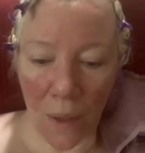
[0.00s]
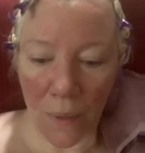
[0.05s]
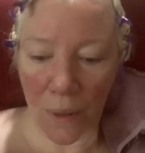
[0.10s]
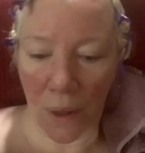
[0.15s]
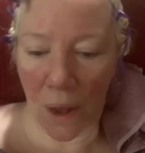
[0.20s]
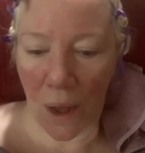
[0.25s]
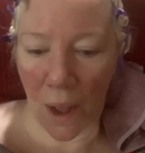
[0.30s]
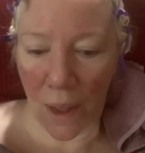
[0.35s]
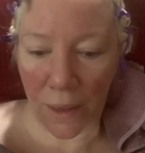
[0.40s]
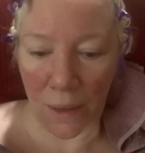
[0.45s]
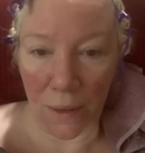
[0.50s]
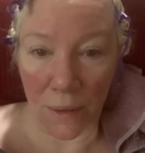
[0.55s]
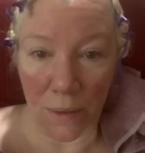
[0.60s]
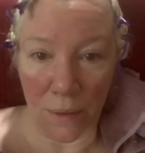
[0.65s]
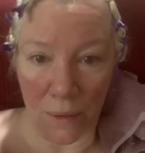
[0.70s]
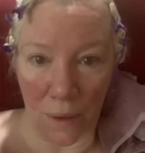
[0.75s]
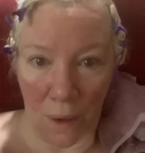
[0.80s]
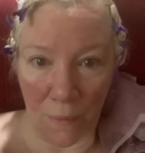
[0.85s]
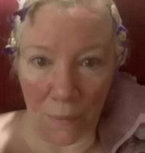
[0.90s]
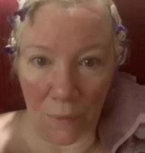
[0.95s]
that I can
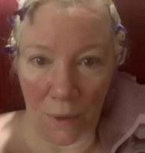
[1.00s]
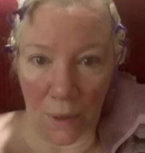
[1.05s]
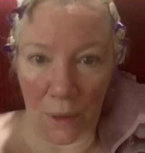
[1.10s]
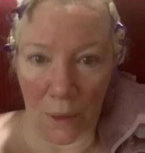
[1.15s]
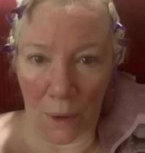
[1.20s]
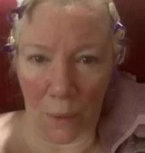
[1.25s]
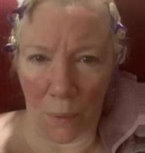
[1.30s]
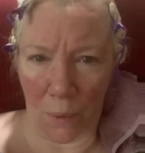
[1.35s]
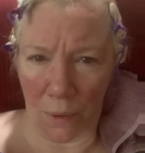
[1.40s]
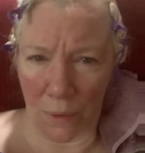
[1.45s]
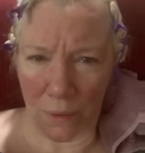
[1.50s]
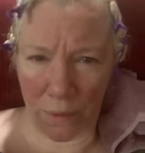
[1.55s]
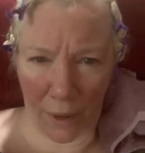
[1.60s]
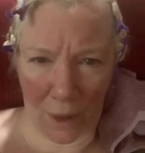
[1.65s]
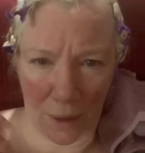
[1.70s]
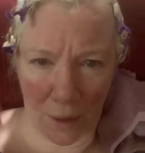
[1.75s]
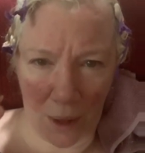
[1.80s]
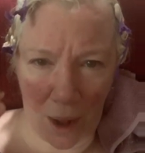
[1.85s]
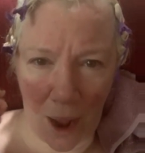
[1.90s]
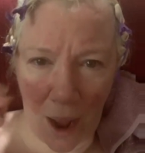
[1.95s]
definitely hear was
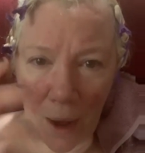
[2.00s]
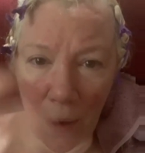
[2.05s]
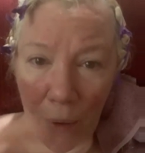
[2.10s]
like,